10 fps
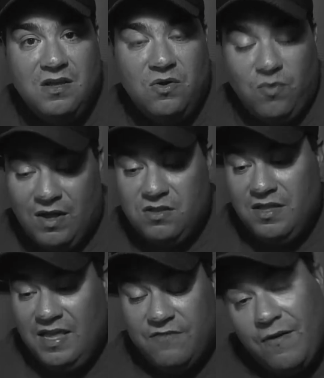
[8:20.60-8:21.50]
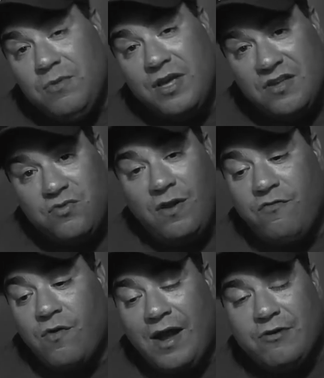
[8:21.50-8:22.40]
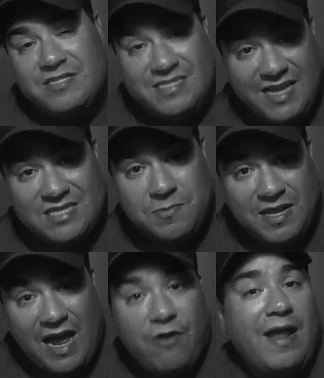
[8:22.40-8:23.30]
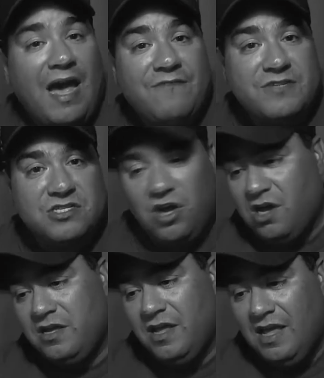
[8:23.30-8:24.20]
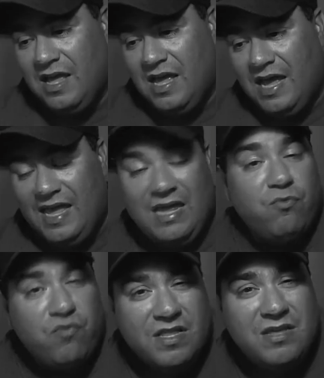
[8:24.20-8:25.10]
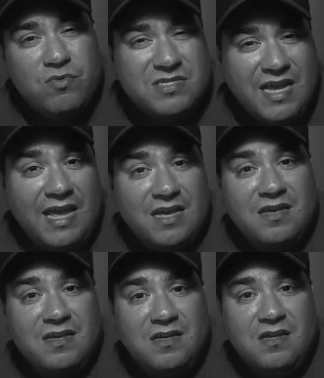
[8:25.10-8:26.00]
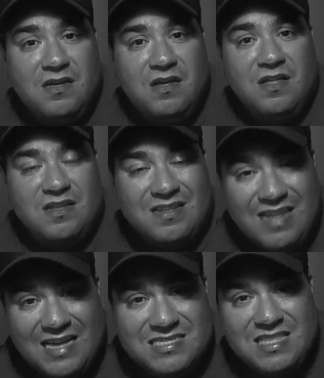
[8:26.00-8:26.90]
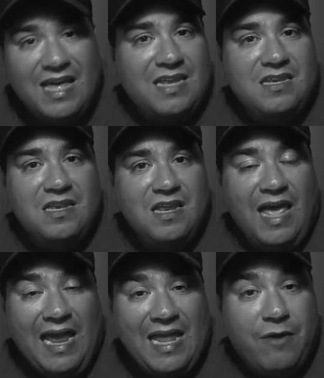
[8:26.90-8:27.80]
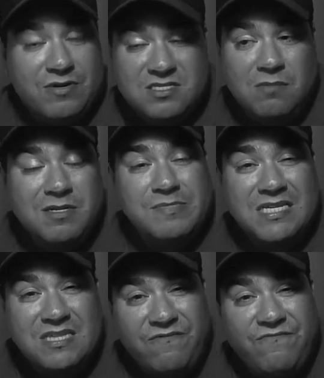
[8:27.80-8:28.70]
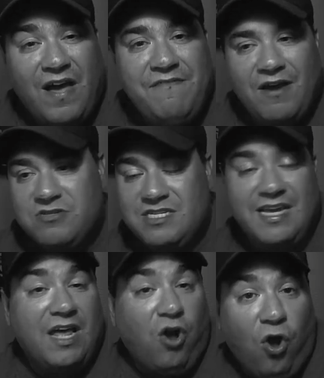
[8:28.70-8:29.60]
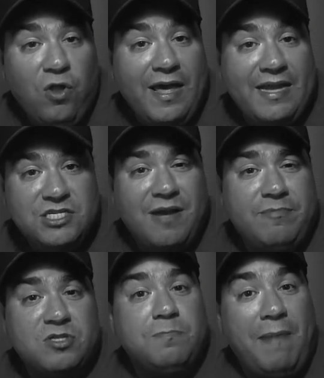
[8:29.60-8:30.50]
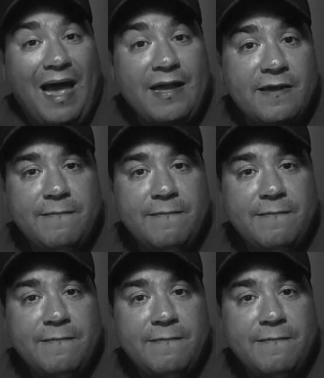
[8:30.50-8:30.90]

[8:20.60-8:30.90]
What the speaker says: well, if I'm looking at 24 hours, it takes me an hour and a half to talk. It really will take less than 8 hours, sometimes less than 5 hours to get all 8 chapters back.